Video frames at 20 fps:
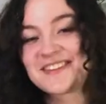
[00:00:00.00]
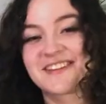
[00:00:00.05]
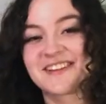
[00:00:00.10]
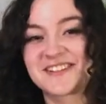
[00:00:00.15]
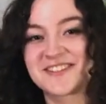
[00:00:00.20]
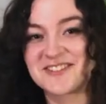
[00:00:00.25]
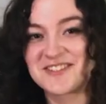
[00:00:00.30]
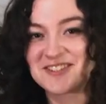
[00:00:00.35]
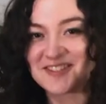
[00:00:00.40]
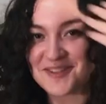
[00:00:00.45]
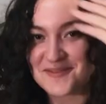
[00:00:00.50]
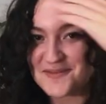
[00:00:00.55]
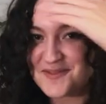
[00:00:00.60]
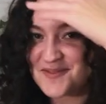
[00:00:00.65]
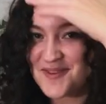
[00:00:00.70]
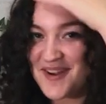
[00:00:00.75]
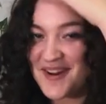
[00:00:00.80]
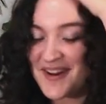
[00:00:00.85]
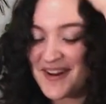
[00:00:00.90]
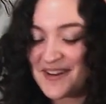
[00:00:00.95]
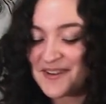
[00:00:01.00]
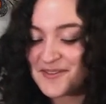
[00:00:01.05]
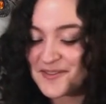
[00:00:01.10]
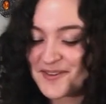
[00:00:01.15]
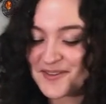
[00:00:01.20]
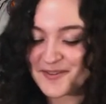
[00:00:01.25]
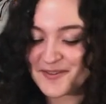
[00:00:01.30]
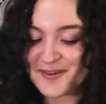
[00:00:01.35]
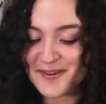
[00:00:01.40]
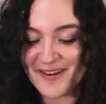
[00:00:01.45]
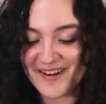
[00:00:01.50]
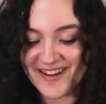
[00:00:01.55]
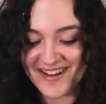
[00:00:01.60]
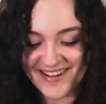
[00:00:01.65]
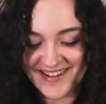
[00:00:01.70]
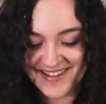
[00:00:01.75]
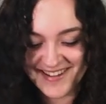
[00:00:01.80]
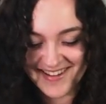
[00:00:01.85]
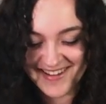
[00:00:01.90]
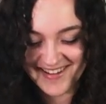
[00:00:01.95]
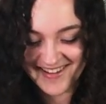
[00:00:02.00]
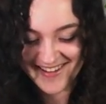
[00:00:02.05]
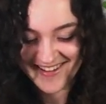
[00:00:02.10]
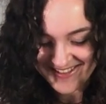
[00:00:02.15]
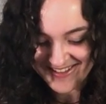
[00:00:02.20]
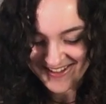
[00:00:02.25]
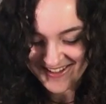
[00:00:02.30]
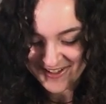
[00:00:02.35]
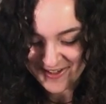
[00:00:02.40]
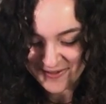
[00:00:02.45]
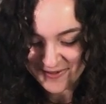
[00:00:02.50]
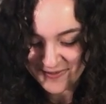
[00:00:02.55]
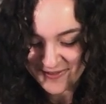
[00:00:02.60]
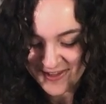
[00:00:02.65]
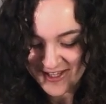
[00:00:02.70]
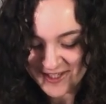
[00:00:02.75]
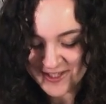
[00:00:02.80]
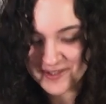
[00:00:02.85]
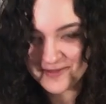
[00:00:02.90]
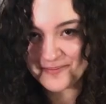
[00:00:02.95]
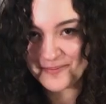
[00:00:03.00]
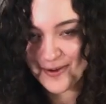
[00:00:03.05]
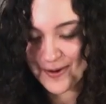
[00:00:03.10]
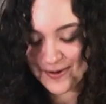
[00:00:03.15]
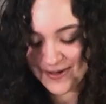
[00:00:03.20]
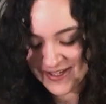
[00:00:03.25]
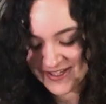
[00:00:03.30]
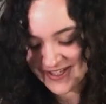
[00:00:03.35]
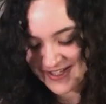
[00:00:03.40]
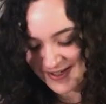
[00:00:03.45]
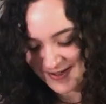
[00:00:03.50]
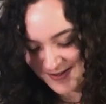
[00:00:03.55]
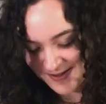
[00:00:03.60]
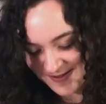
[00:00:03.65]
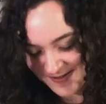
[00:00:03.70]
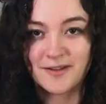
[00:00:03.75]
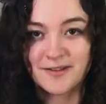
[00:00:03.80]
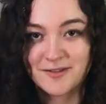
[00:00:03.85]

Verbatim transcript: That just comes right out of her forehead, like a flesh ponytail.